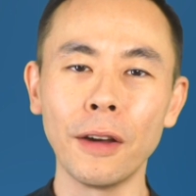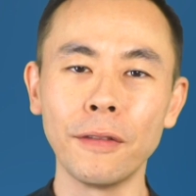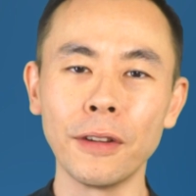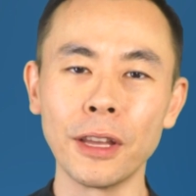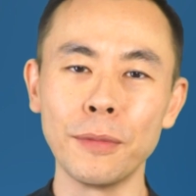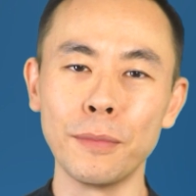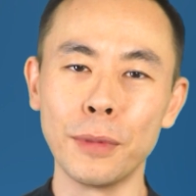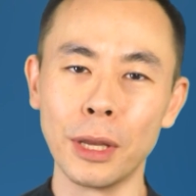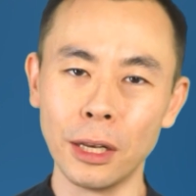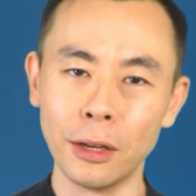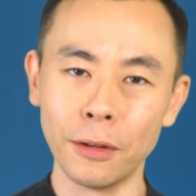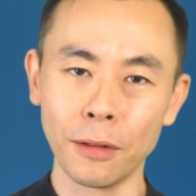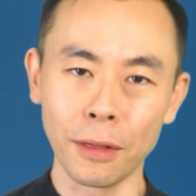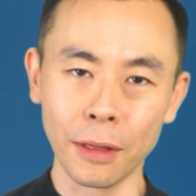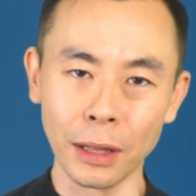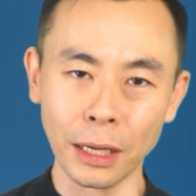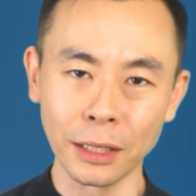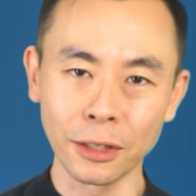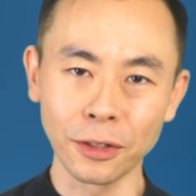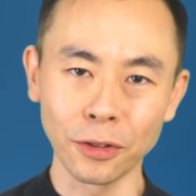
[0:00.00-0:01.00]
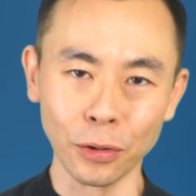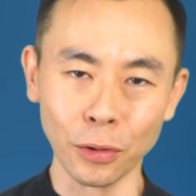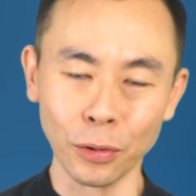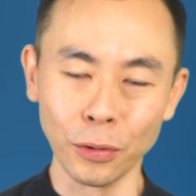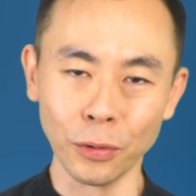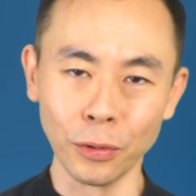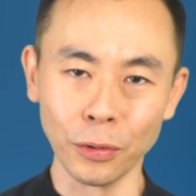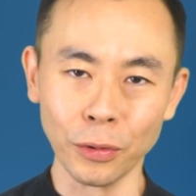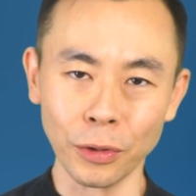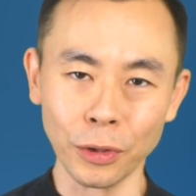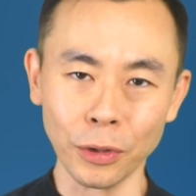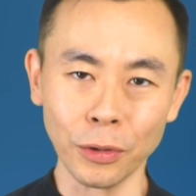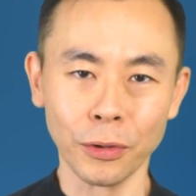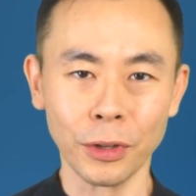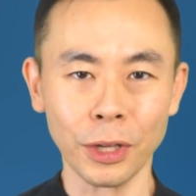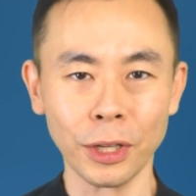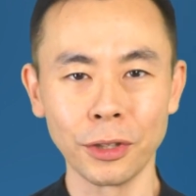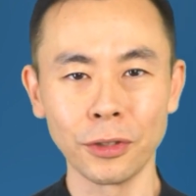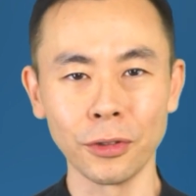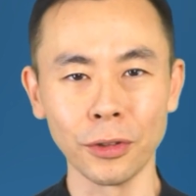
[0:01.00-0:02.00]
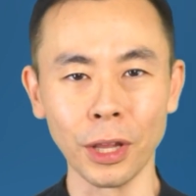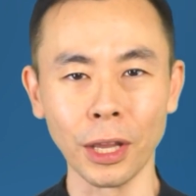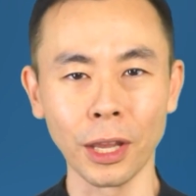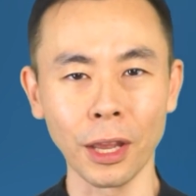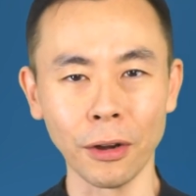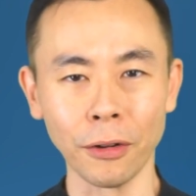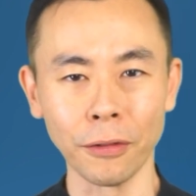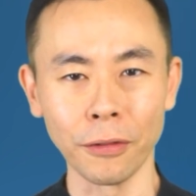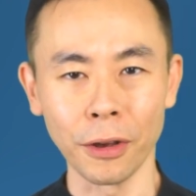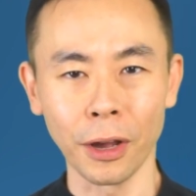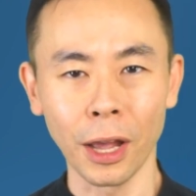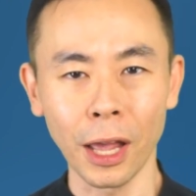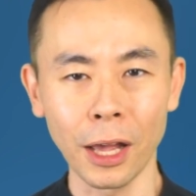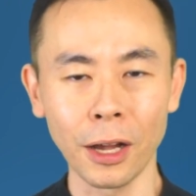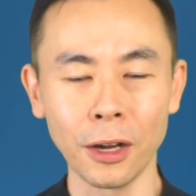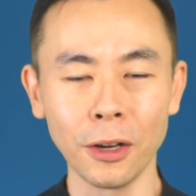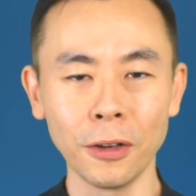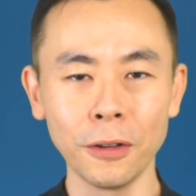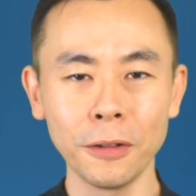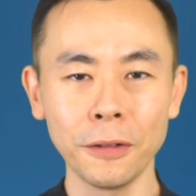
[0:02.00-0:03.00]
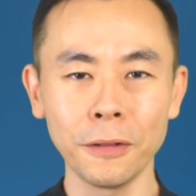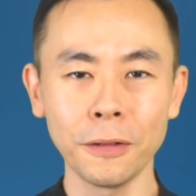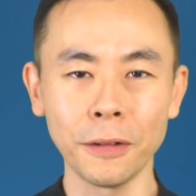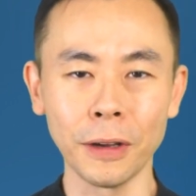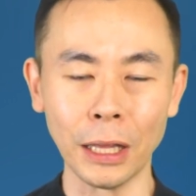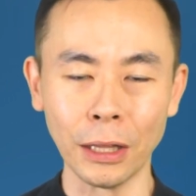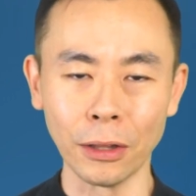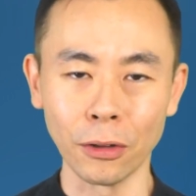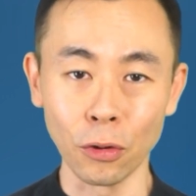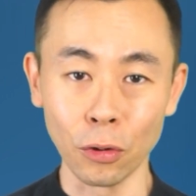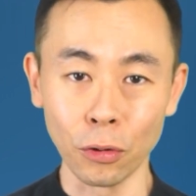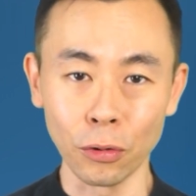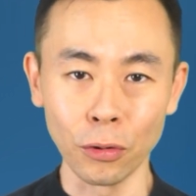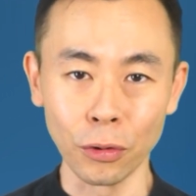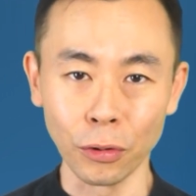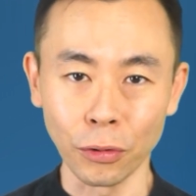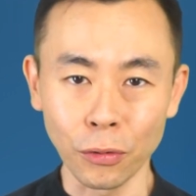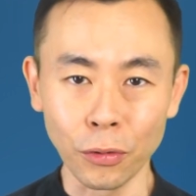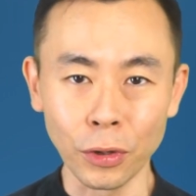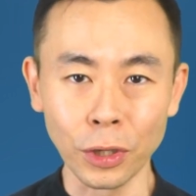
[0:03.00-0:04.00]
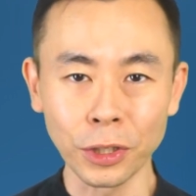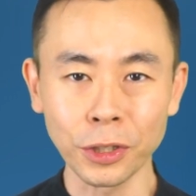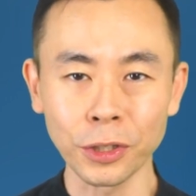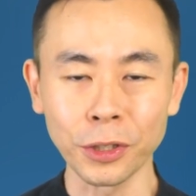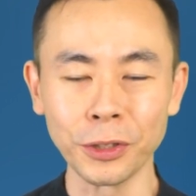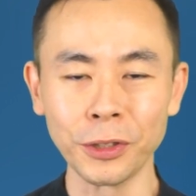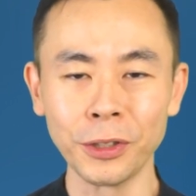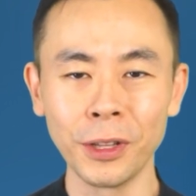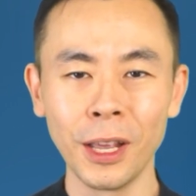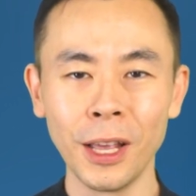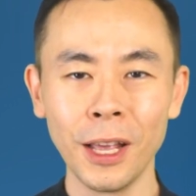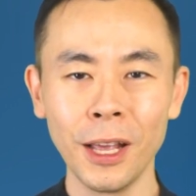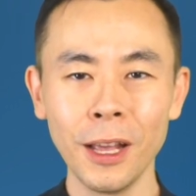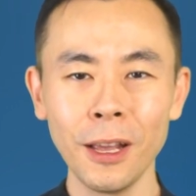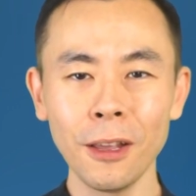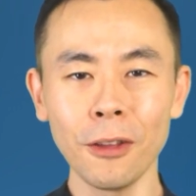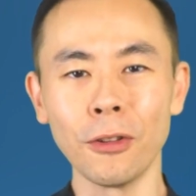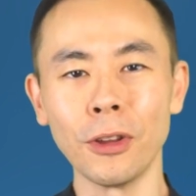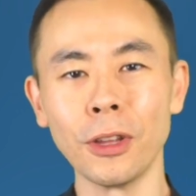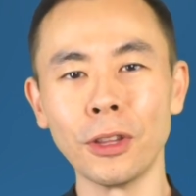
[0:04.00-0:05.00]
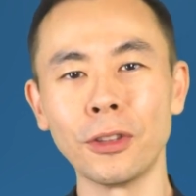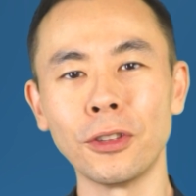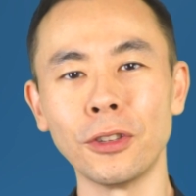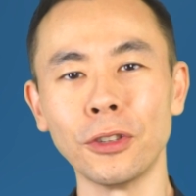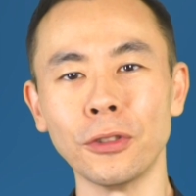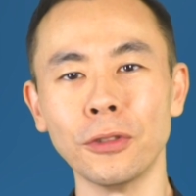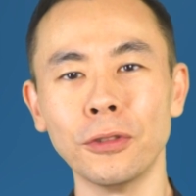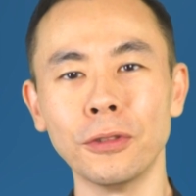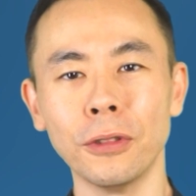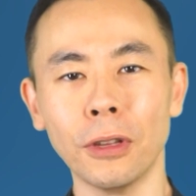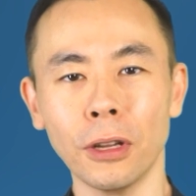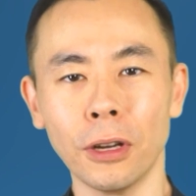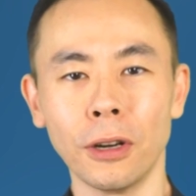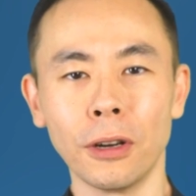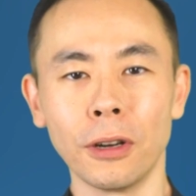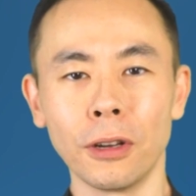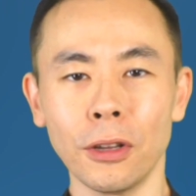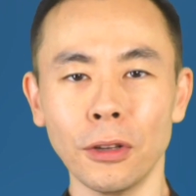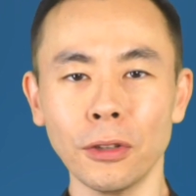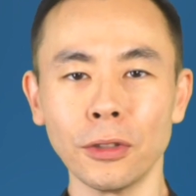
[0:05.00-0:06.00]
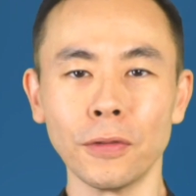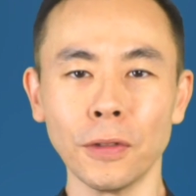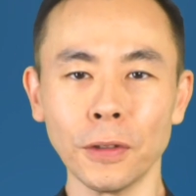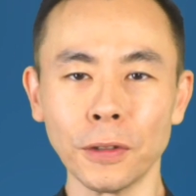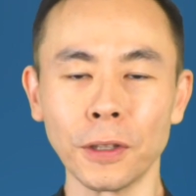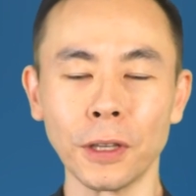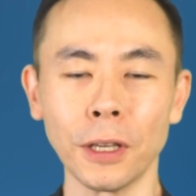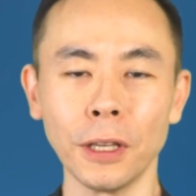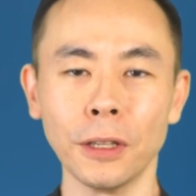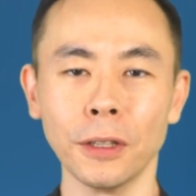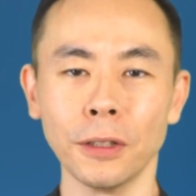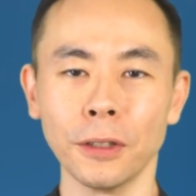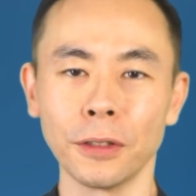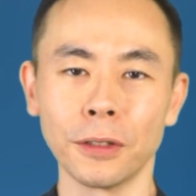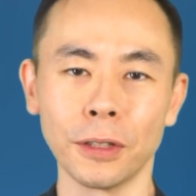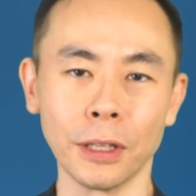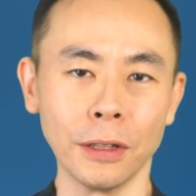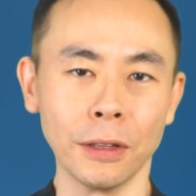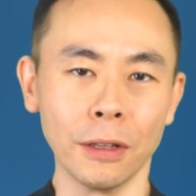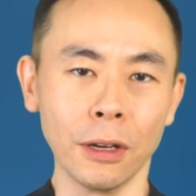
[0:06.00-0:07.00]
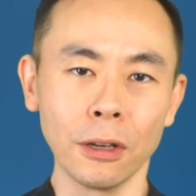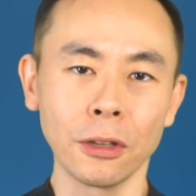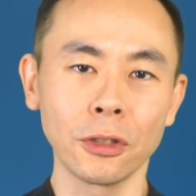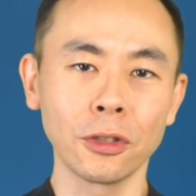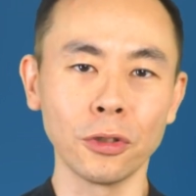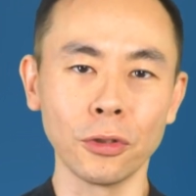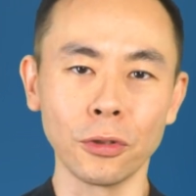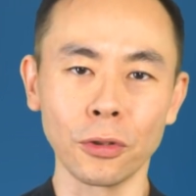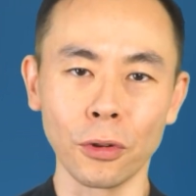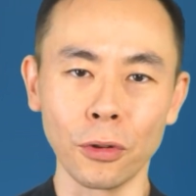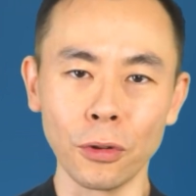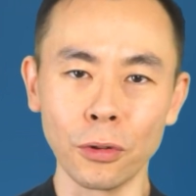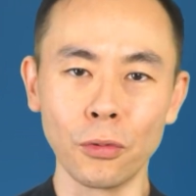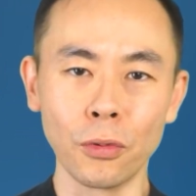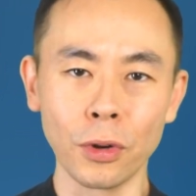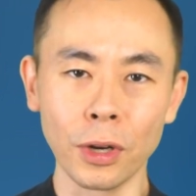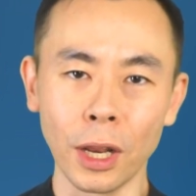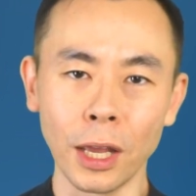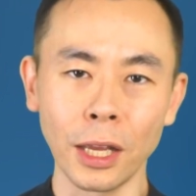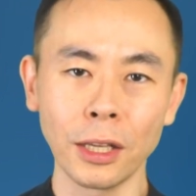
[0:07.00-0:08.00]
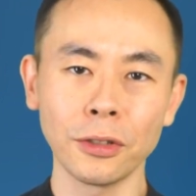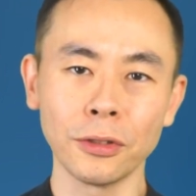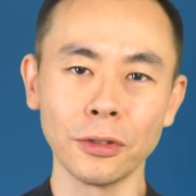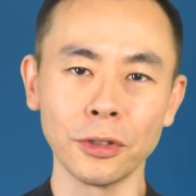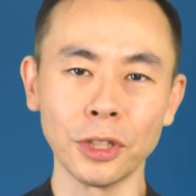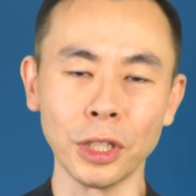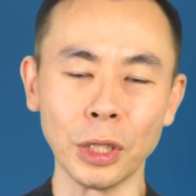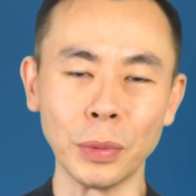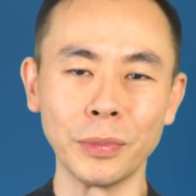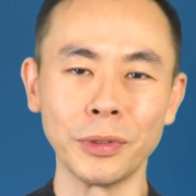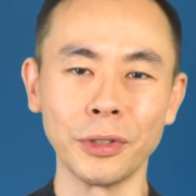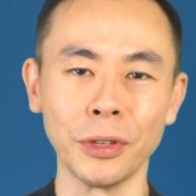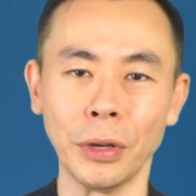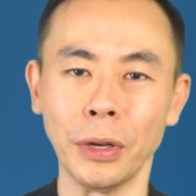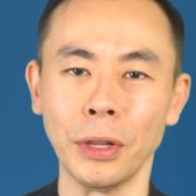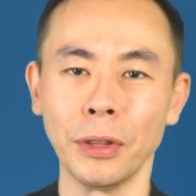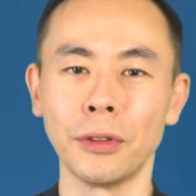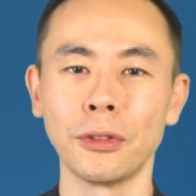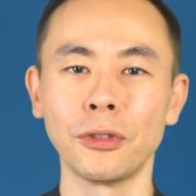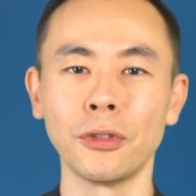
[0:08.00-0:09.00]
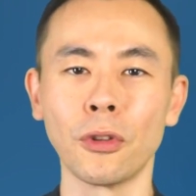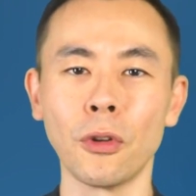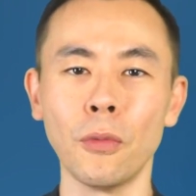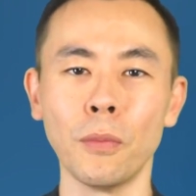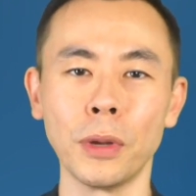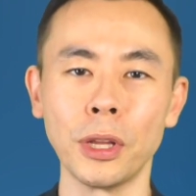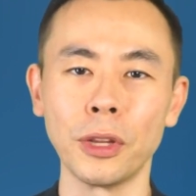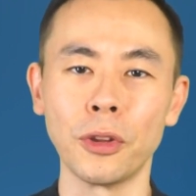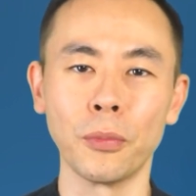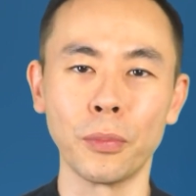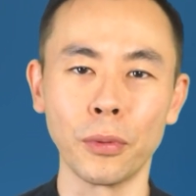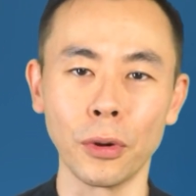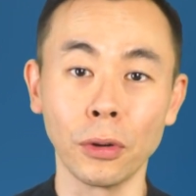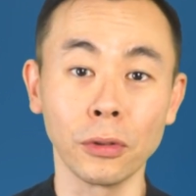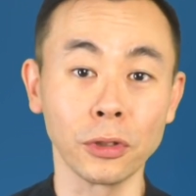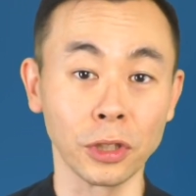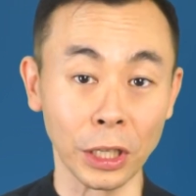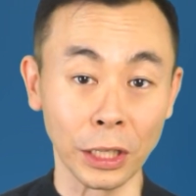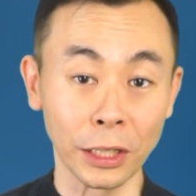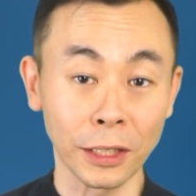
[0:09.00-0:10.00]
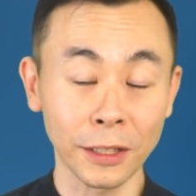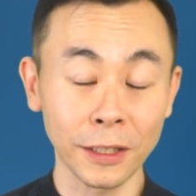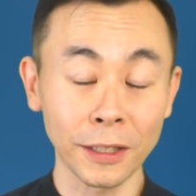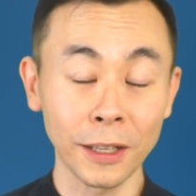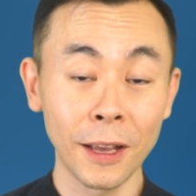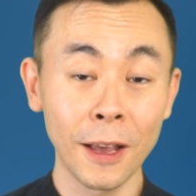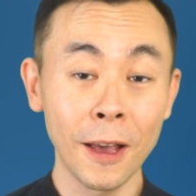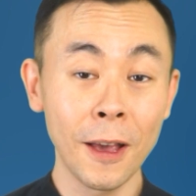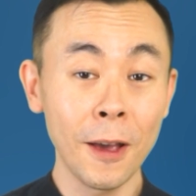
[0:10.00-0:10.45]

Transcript: have a million things to do. You need to take care of your health and good nutrition. You need to learn useful skills and nurture good relationships. You need to complete your projects.